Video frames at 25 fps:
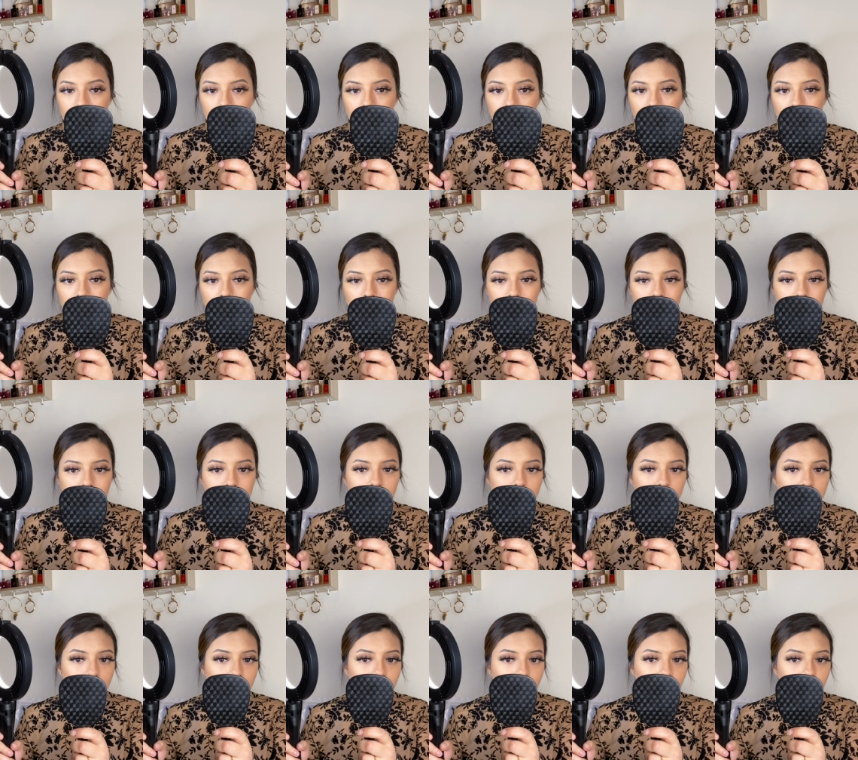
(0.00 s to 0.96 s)
and I would say
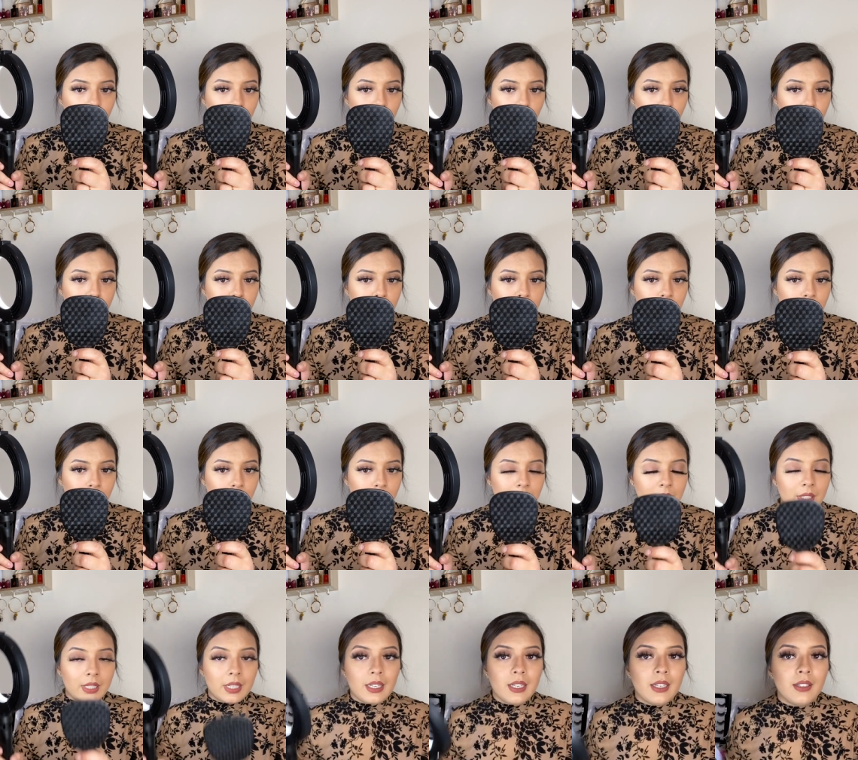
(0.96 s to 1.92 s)
that it almost looks
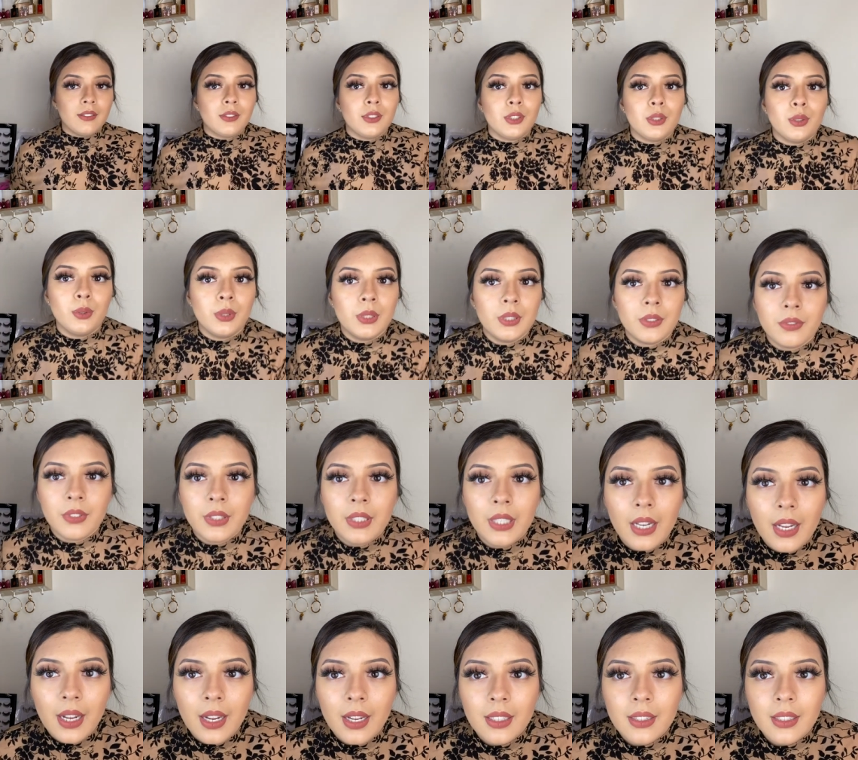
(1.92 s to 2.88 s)
like I have two different
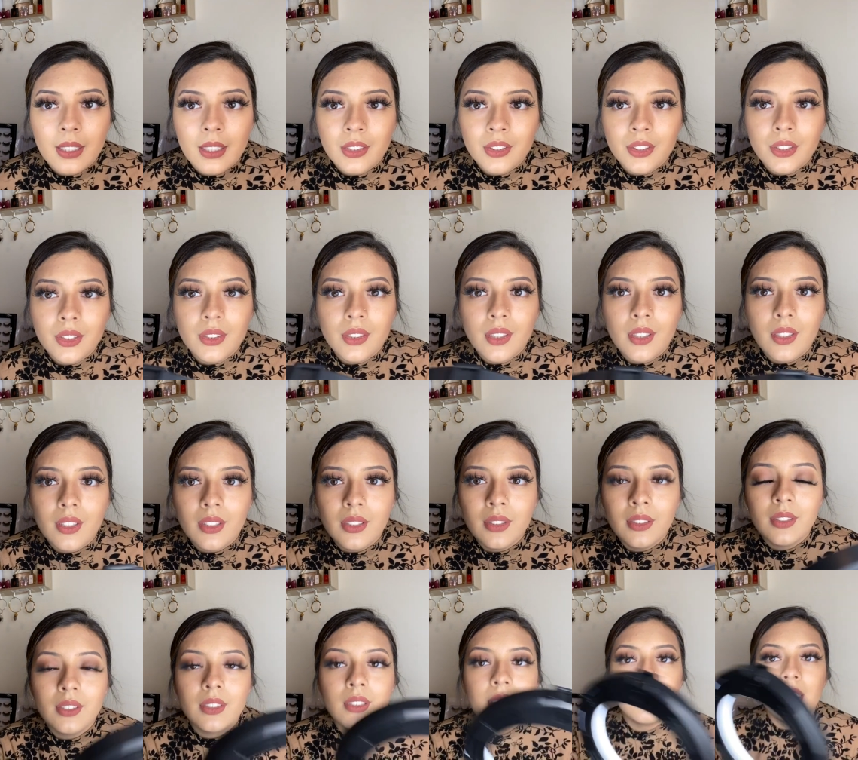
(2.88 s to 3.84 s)
eyelashes on.
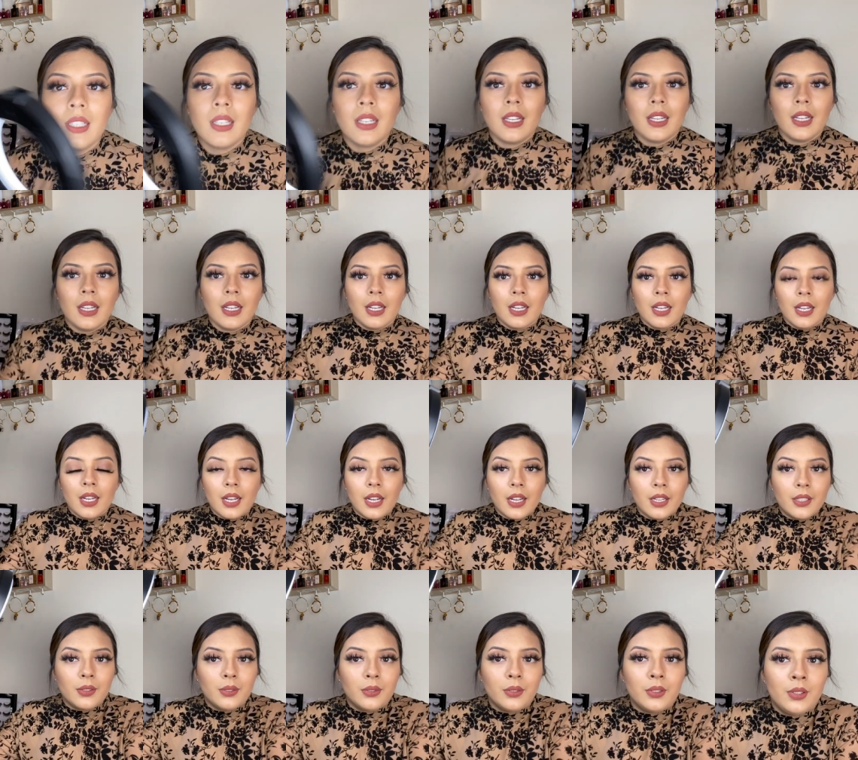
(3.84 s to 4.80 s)
I
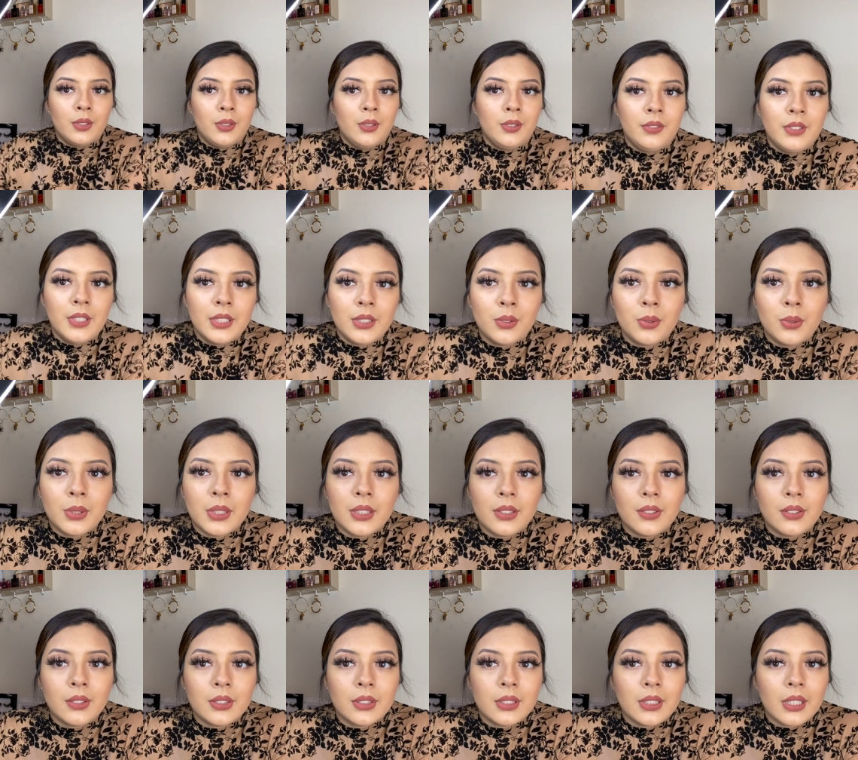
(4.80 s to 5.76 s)
don't know if that's what it
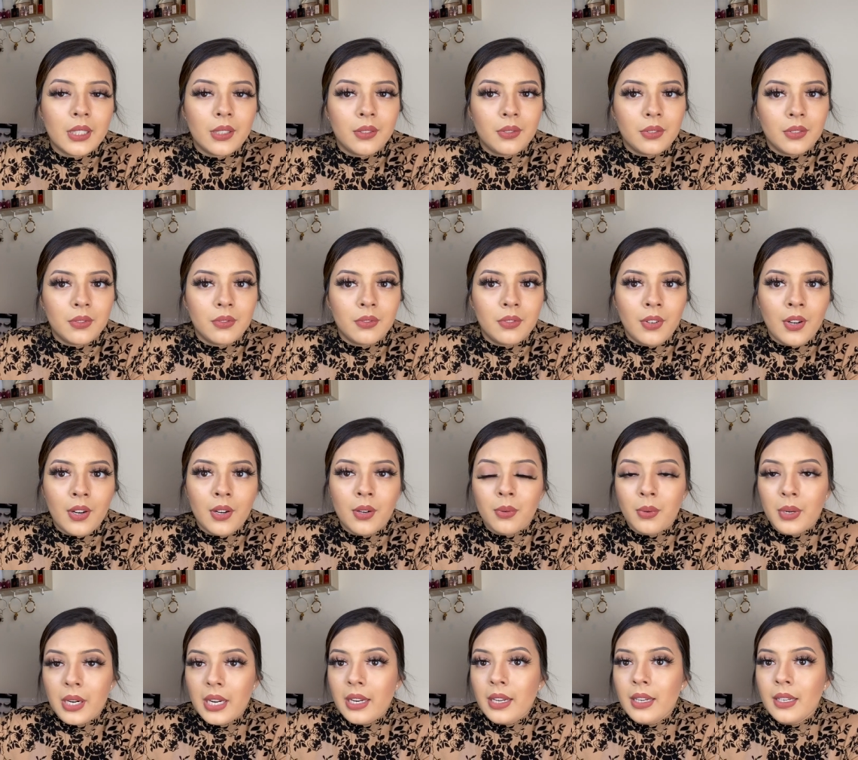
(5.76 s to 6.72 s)
looks like from far
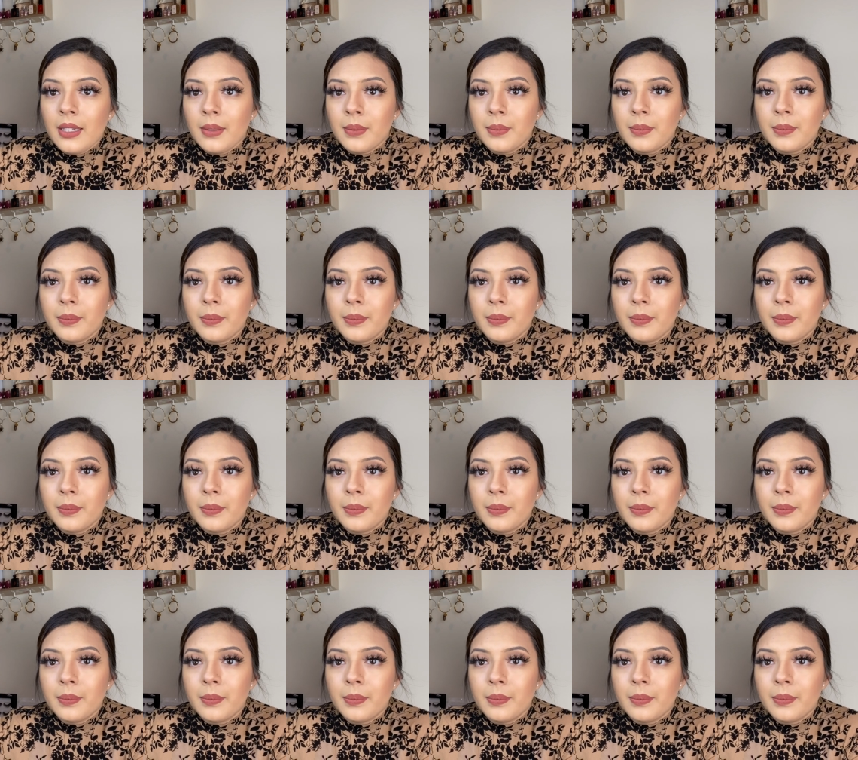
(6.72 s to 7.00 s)
away,